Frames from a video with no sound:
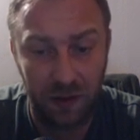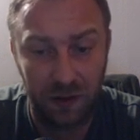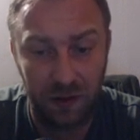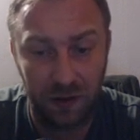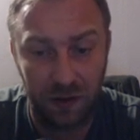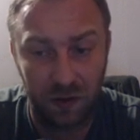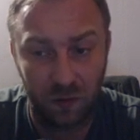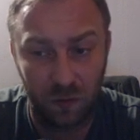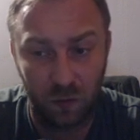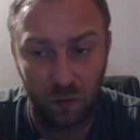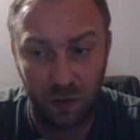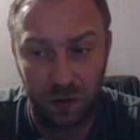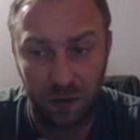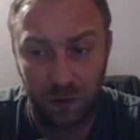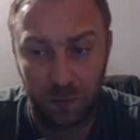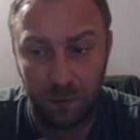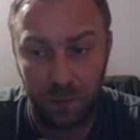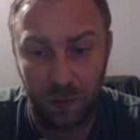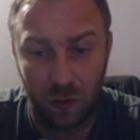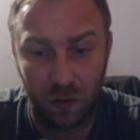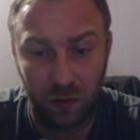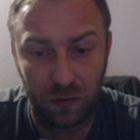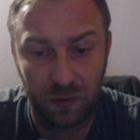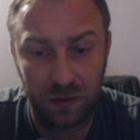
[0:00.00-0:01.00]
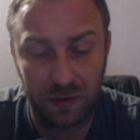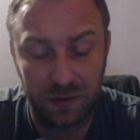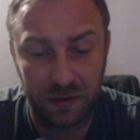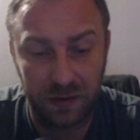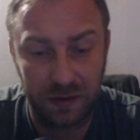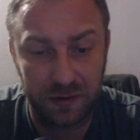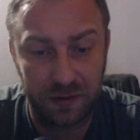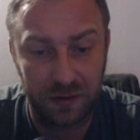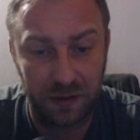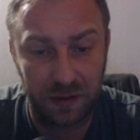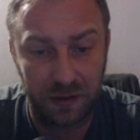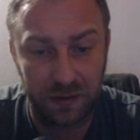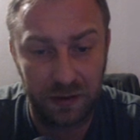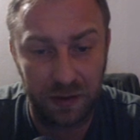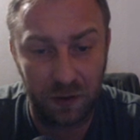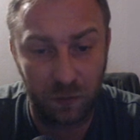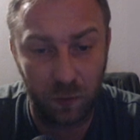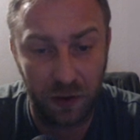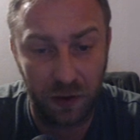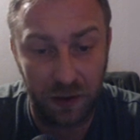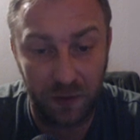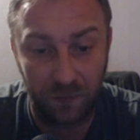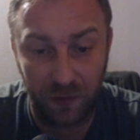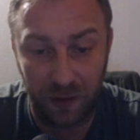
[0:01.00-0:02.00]
here with the pawn on c6,
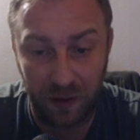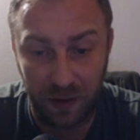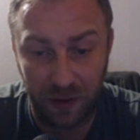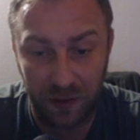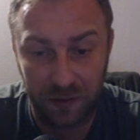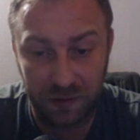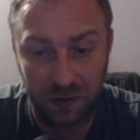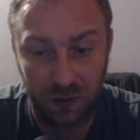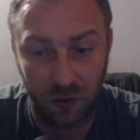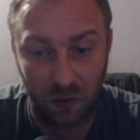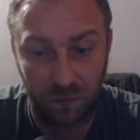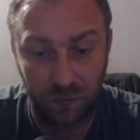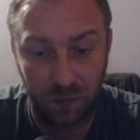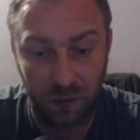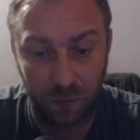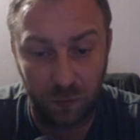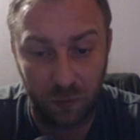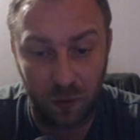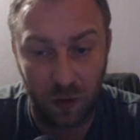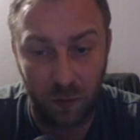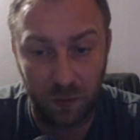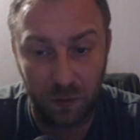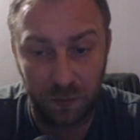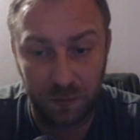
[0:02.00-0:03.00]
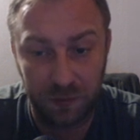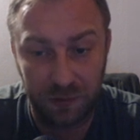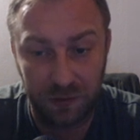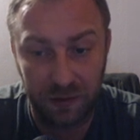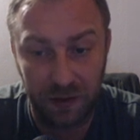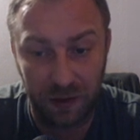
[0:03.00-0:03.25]
and we have again solved the problems.